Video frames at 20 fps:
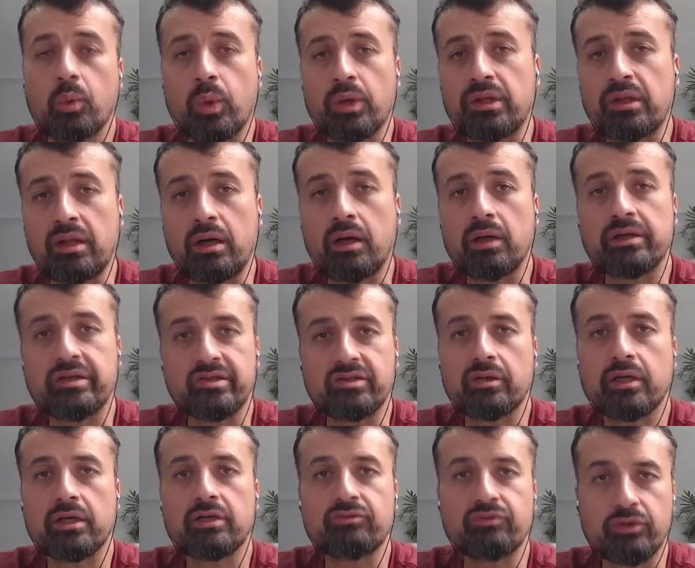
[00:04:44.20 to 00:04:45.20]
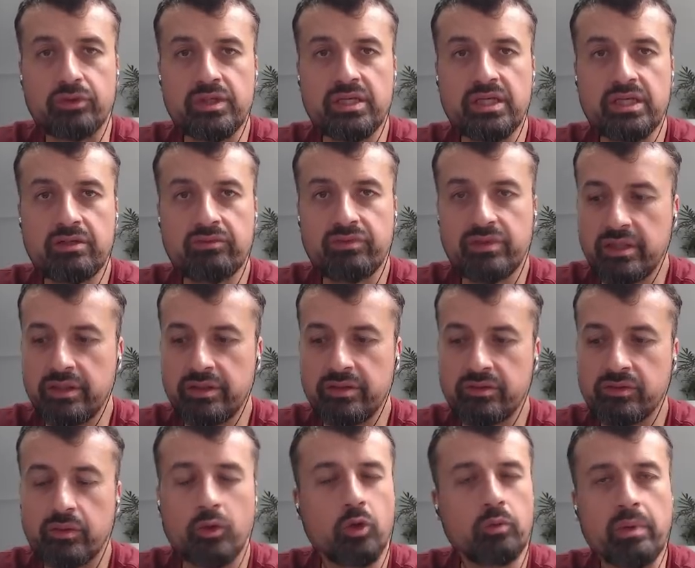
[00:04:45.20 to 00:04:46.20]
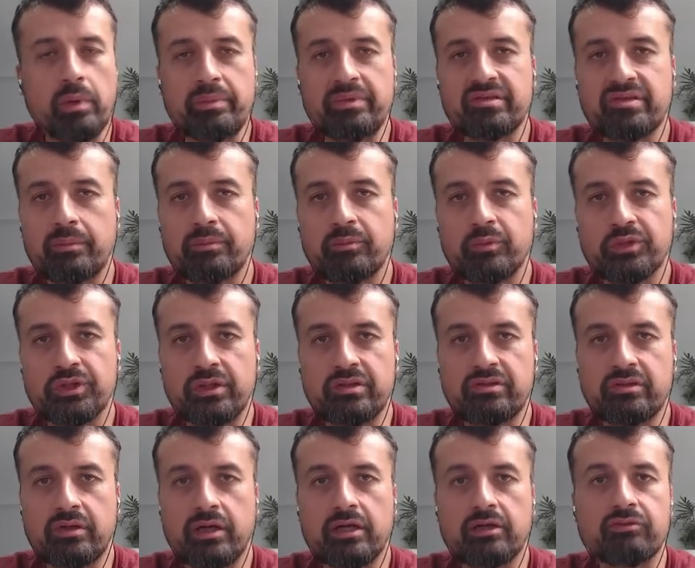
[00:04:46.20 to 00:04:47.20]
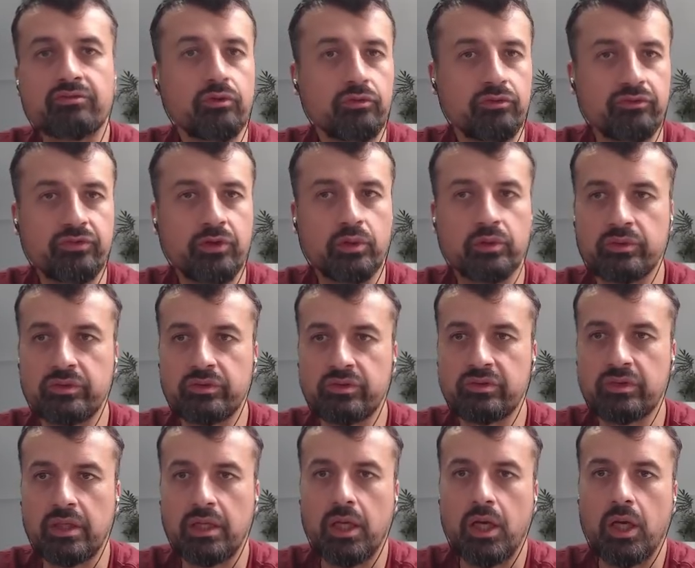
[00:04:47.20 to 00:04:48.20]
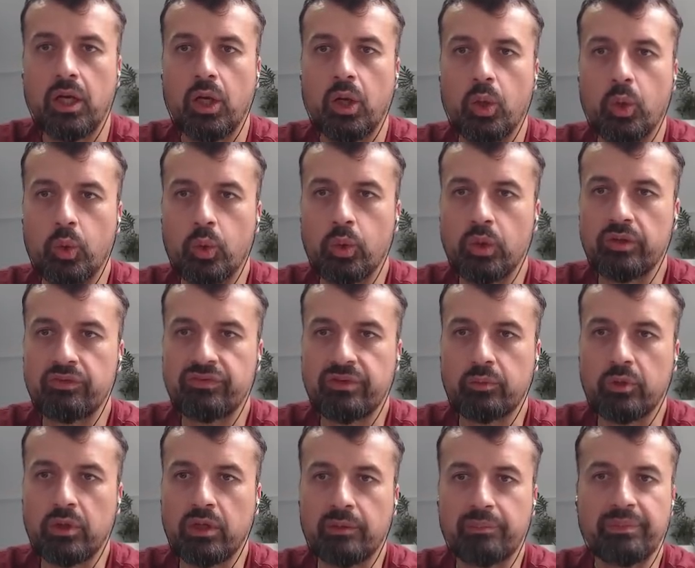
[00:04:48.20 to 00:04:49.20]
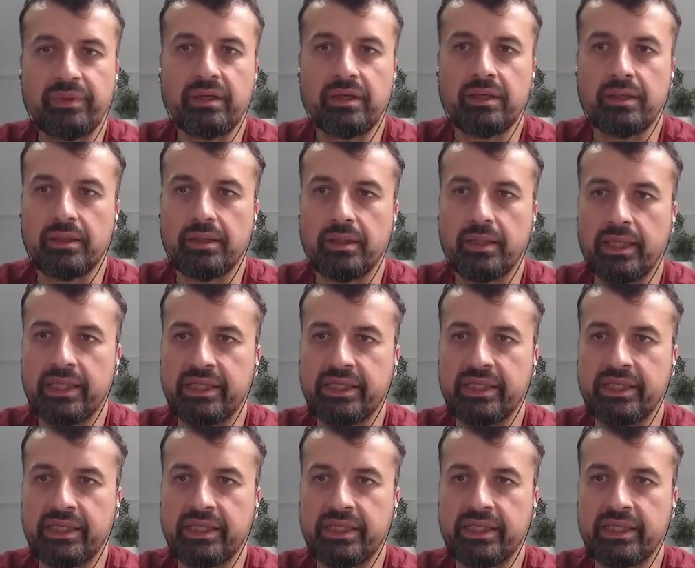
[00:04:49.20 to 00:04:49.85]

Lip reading: whether they are designed for TVs or maybe some which are designed for phones. All of them will appear